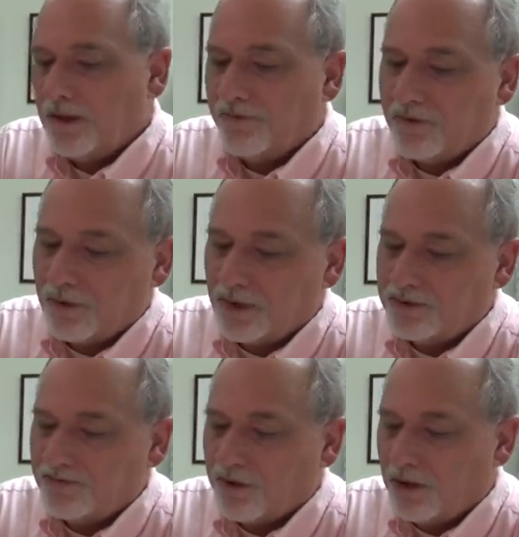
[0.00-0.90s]
If it
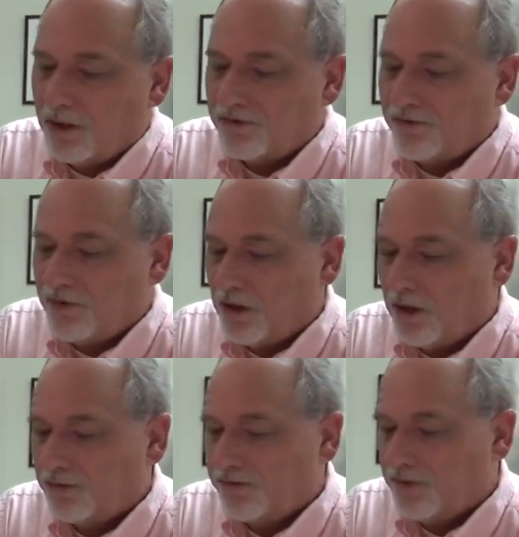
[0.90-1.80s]
runs false,
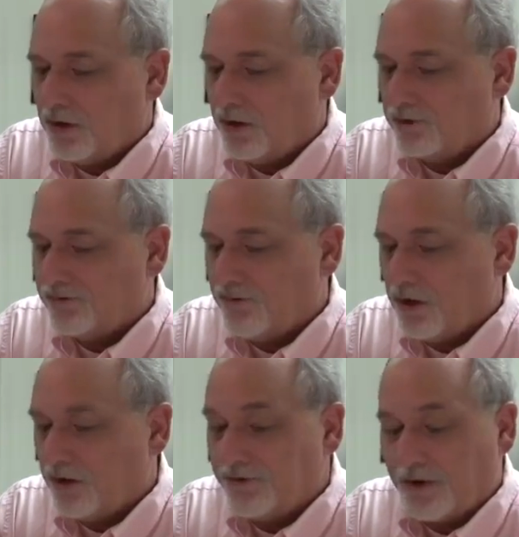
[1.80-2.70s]
false, false,
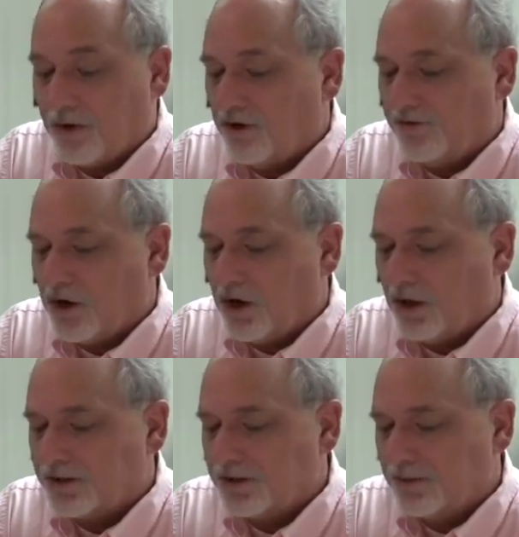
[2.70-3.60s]
false, they're all
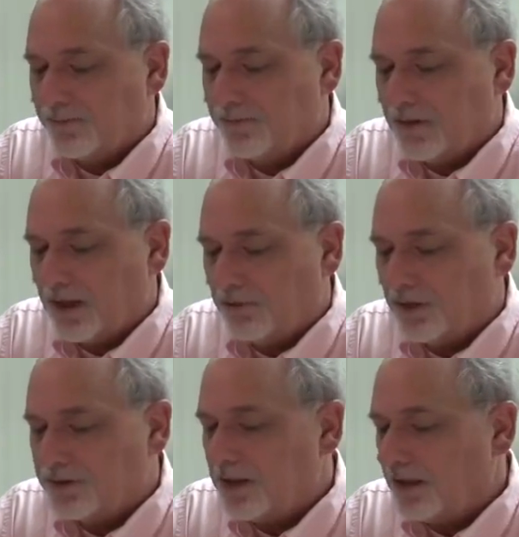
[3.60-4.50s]
false, then it
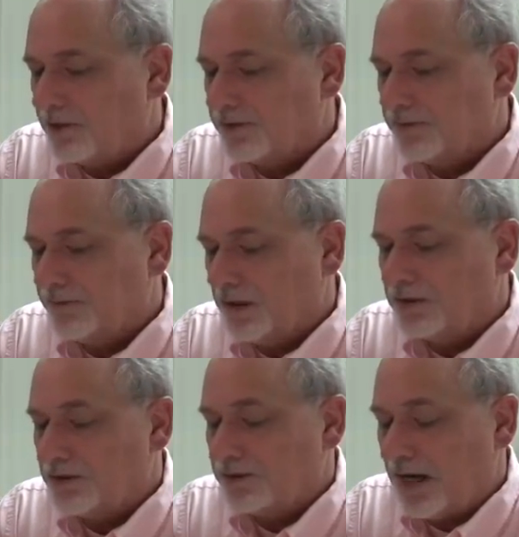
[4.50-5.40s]
runs the else,
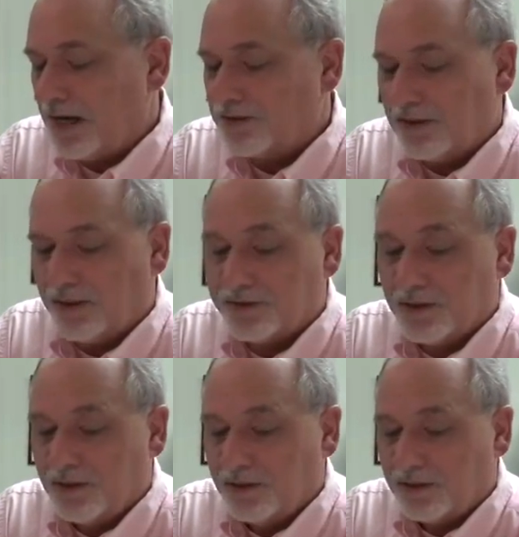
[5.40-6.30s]
right? This one has an
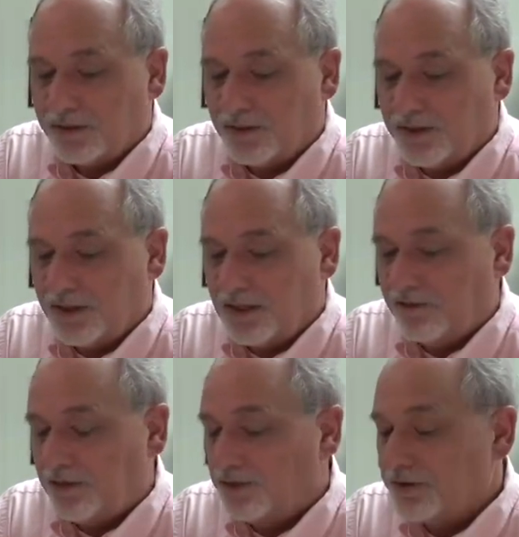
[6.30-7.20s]
else, this one didn't
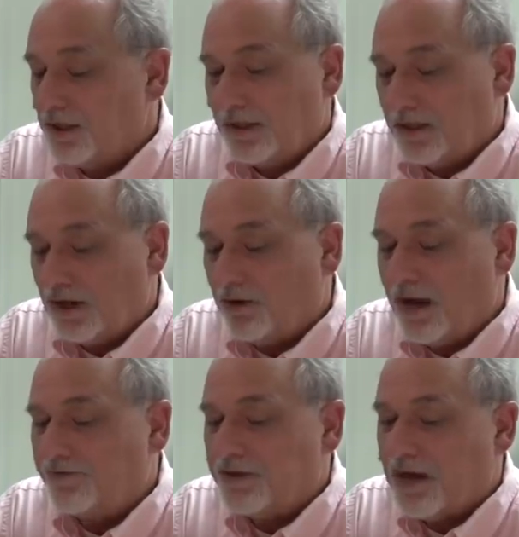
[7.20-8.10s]
have an else. They don't
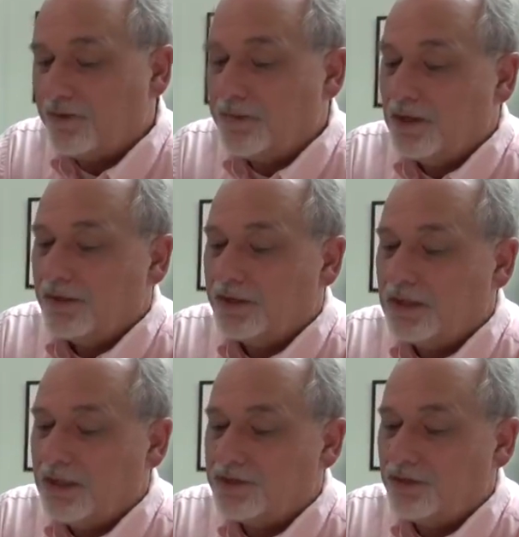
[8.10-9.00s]
have to have them. The
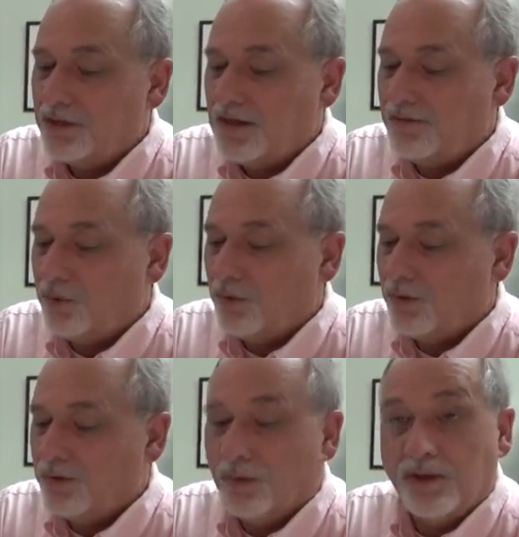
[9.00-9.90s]
key is you can have
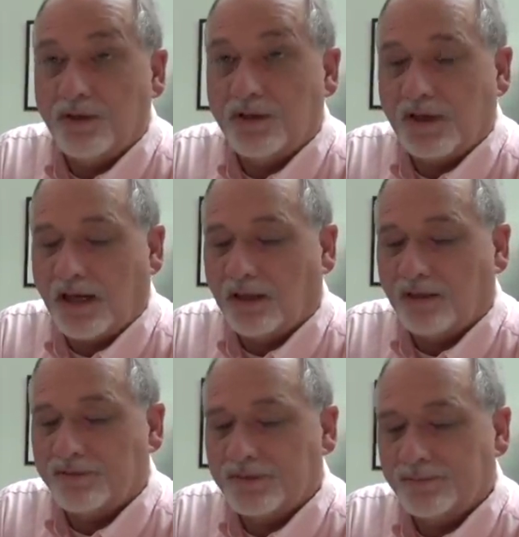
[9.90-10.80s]
more than one of these
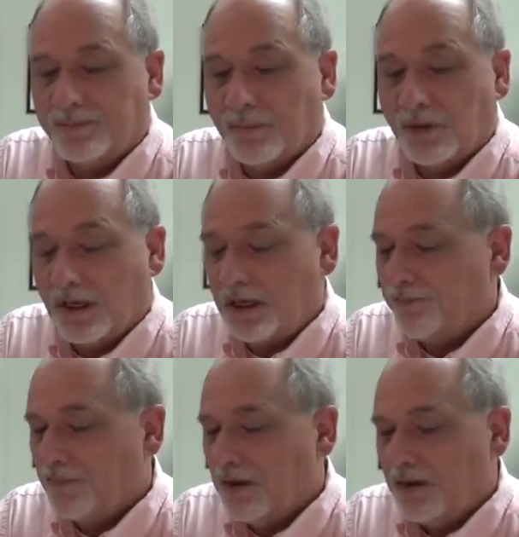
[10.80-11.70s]
elifs,
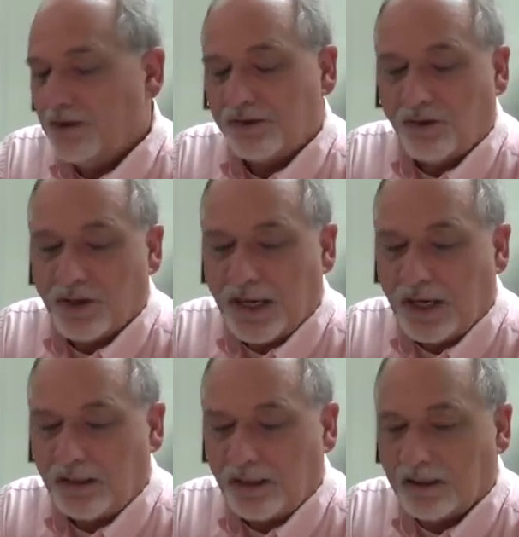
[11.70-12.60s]
okay? So I
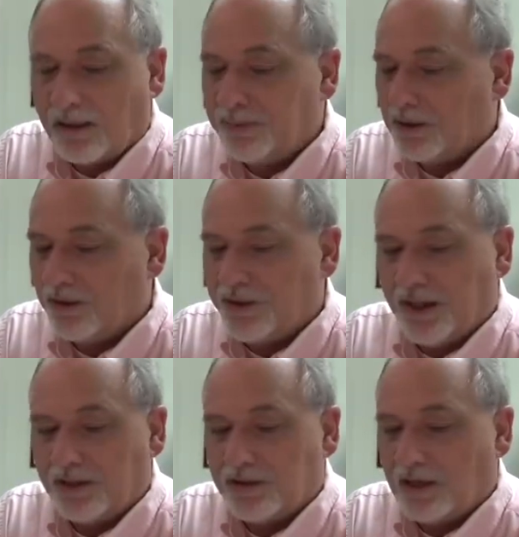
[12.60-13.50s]
got a couple little
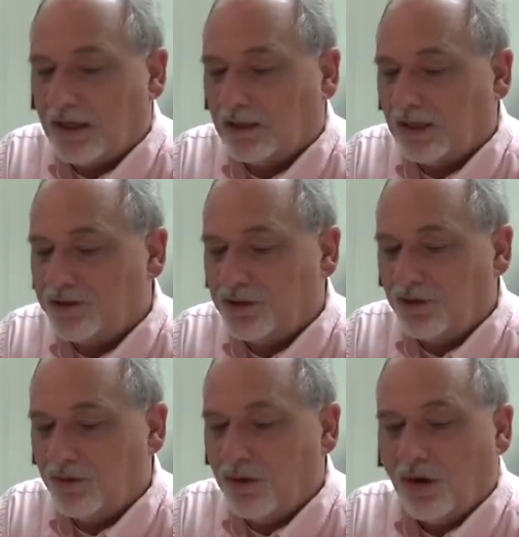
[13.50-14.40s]
things. I'll let
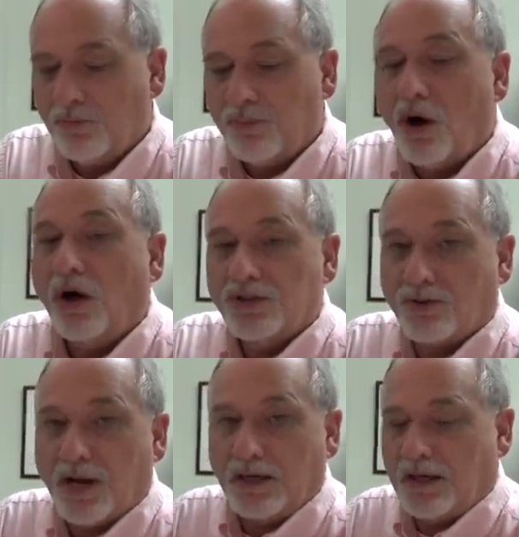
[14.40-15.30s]
you pause
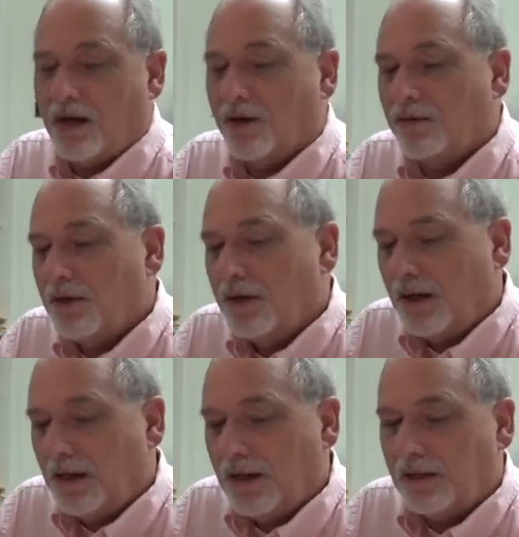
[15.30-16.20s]
right now
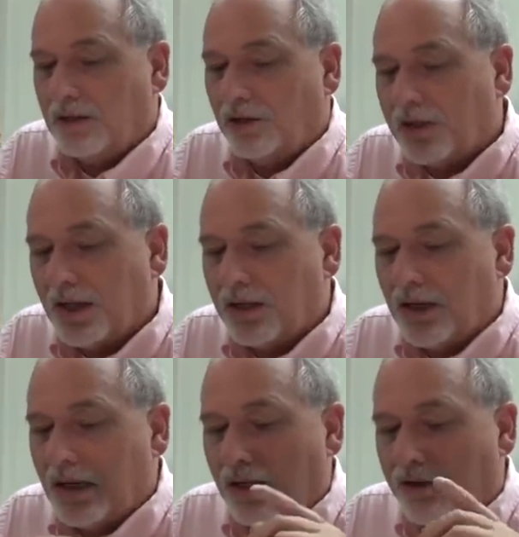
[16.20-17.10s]
and look at,
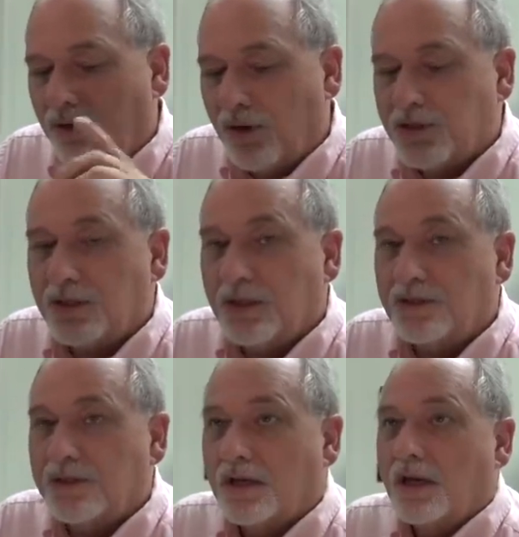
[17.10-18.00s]
the question
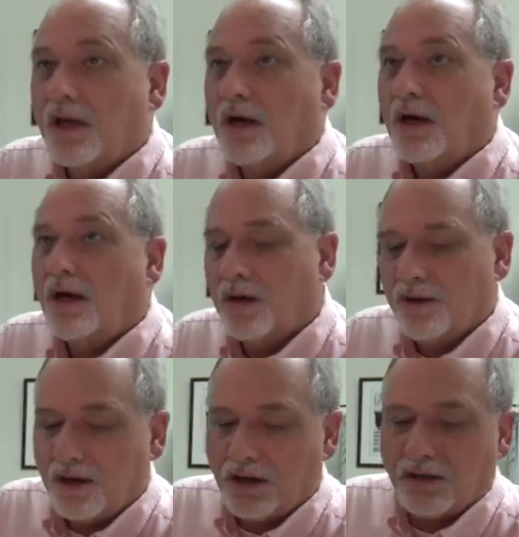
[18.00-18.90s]
is, are
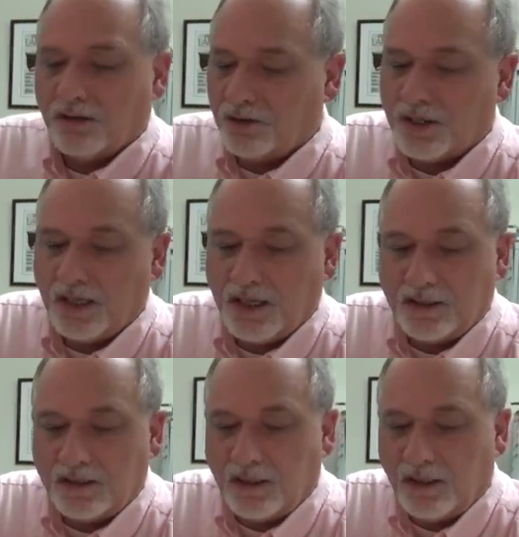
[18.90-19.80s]
there, looking
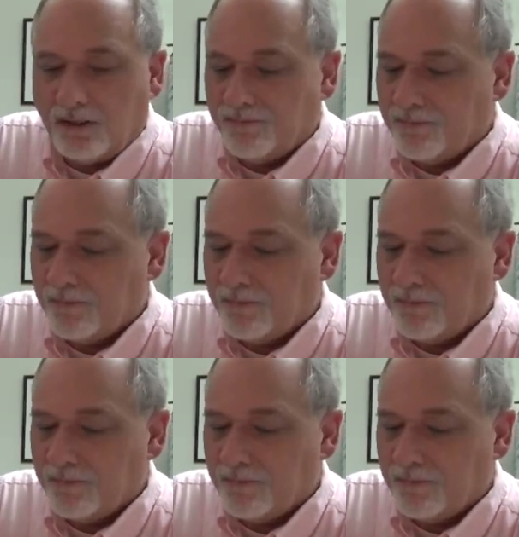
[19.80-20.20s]
at the